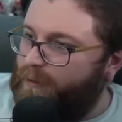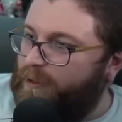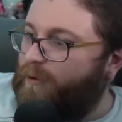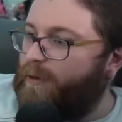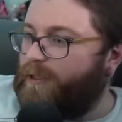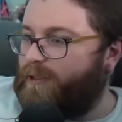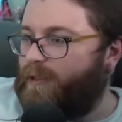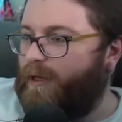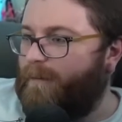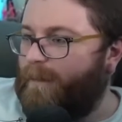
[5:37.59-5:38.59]

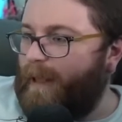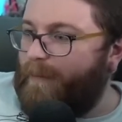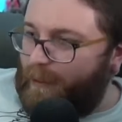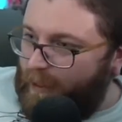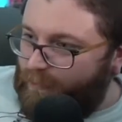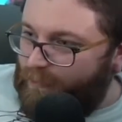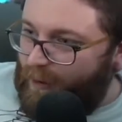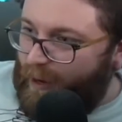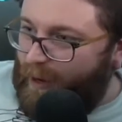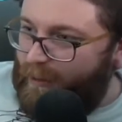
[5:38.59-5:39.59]
Seriously. I mean, I
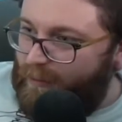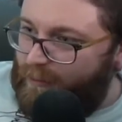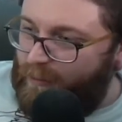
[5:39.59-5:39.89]
tried.